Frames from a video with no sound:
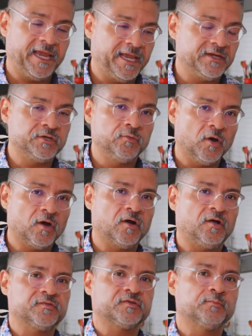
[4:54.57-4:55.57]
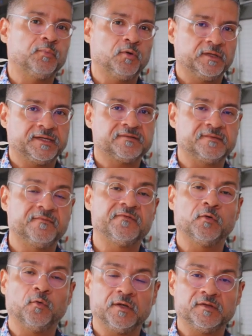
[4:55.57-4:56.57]
and you are also pulling some of
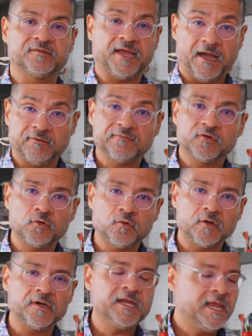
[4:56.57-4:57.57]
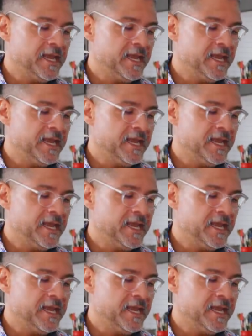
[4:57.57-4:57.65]
the oils out of the corn,